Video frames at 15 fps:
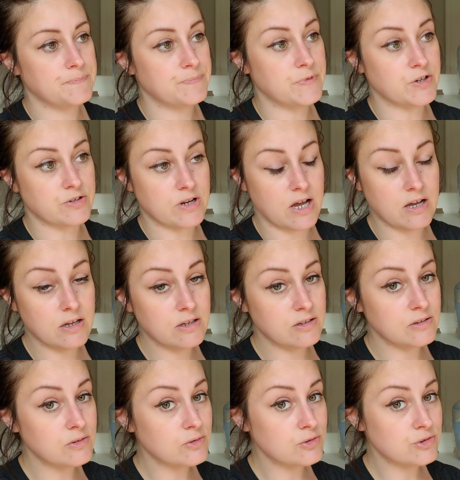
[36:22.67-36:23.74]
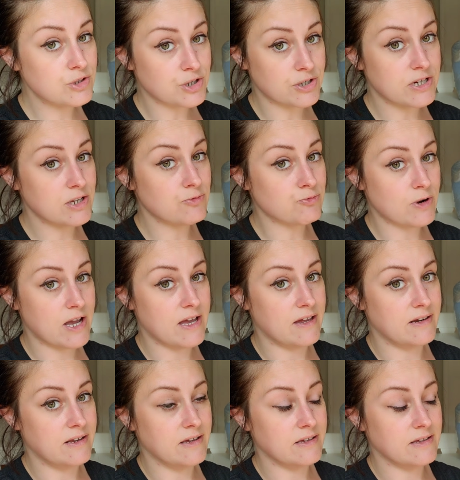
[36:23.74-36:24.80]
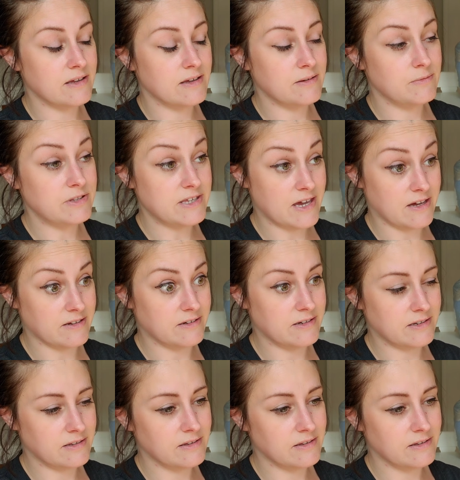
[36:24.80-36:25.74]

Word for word: they're not turning red yet.